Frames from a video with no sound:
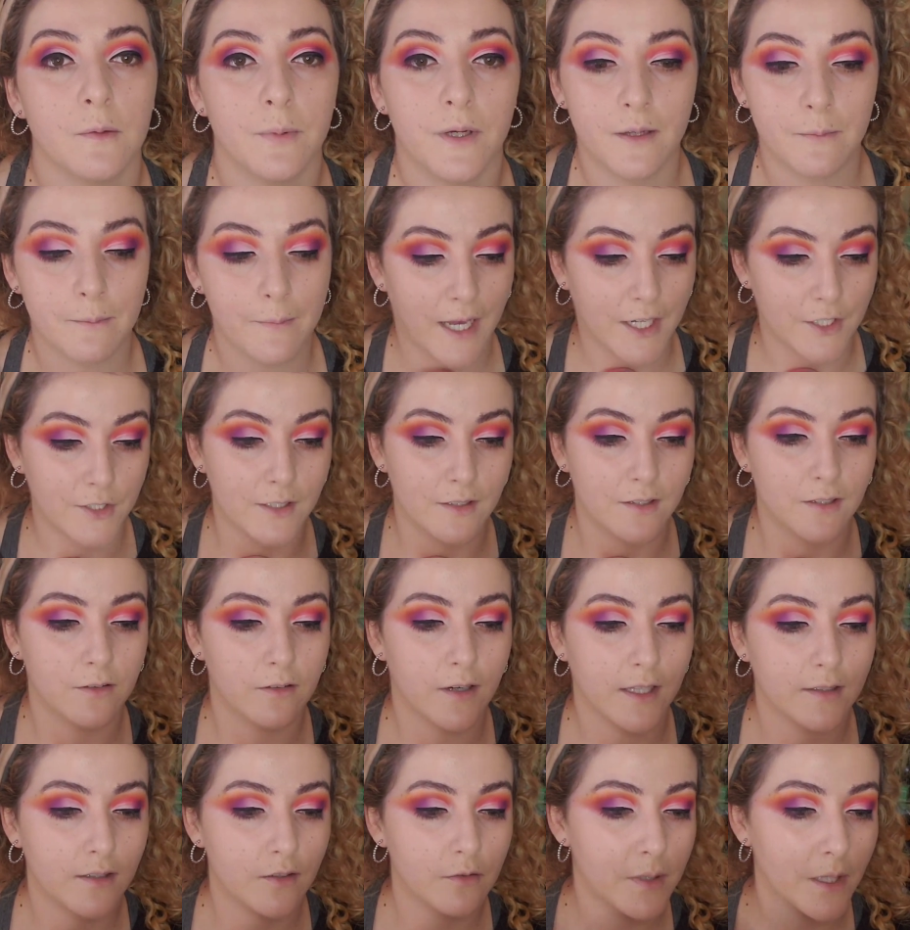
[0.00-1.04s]
but it matches the
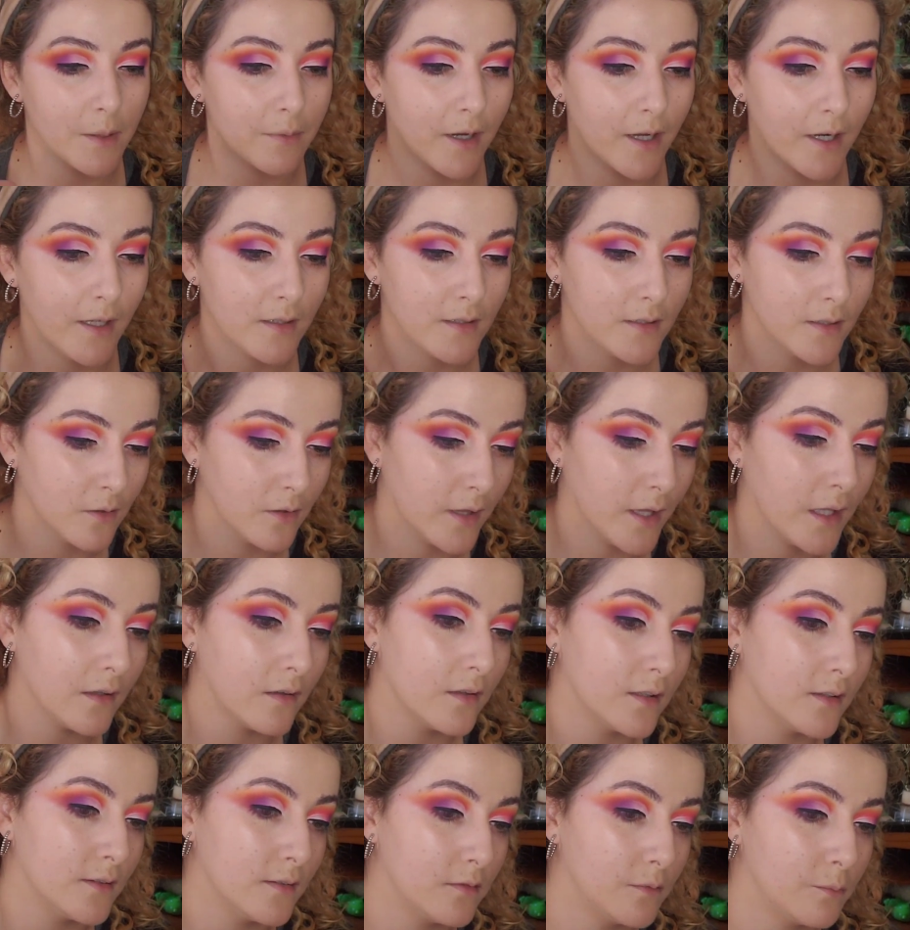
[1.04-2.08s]
rest of my body, so like
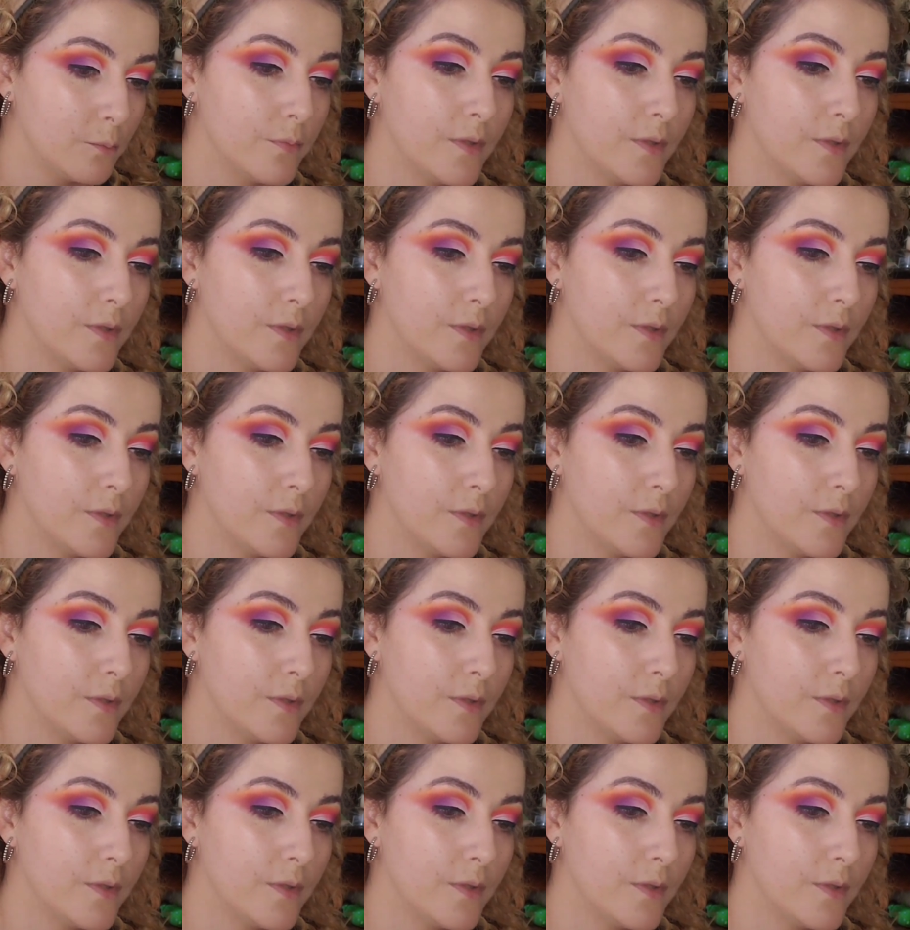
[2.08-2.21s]
it's